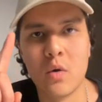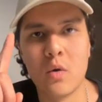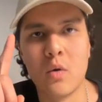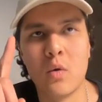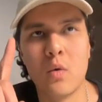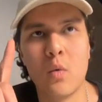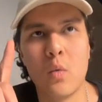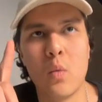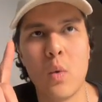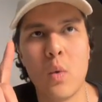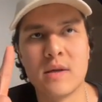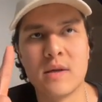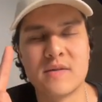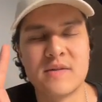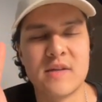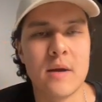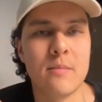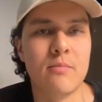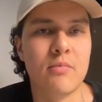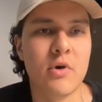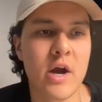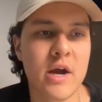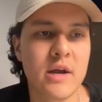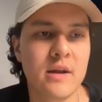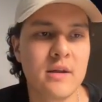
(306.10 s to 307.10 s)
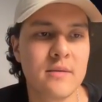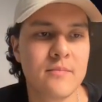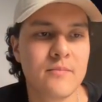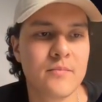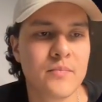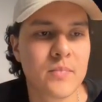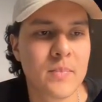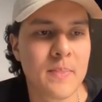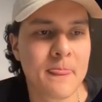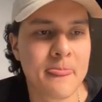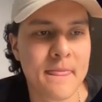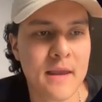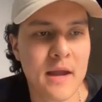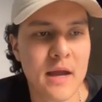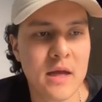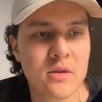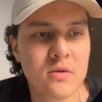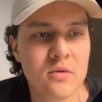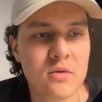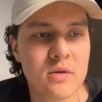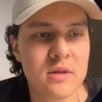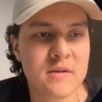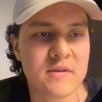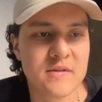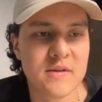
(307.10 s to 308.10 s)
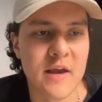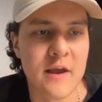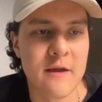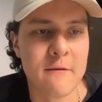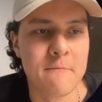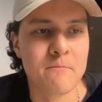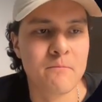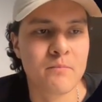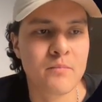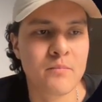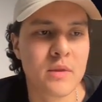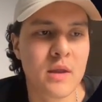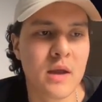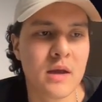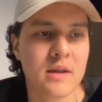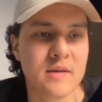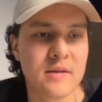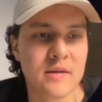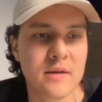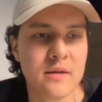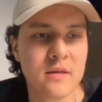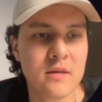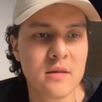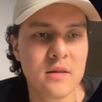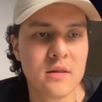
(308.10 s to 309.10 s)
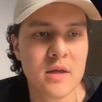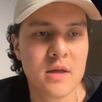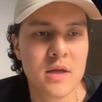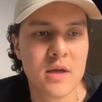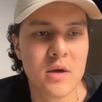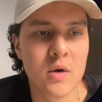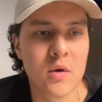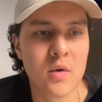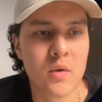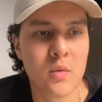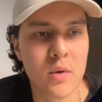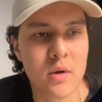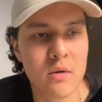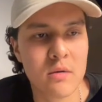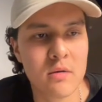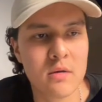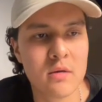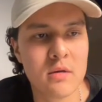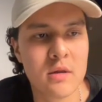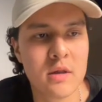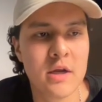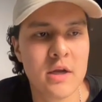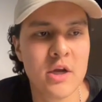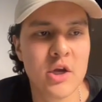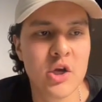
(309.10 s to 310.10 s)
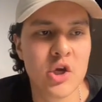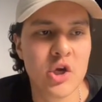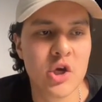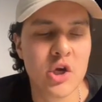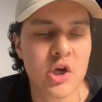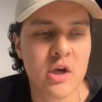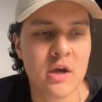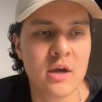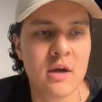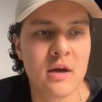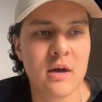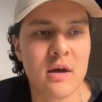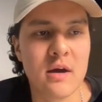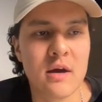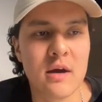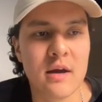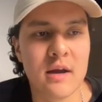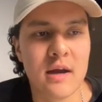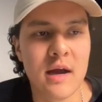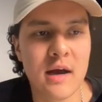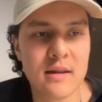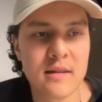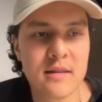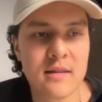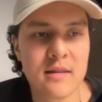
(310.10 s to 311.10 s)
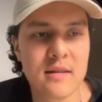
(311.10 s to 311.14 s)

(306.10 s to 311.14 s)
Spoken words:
one step right and do the same until we'll got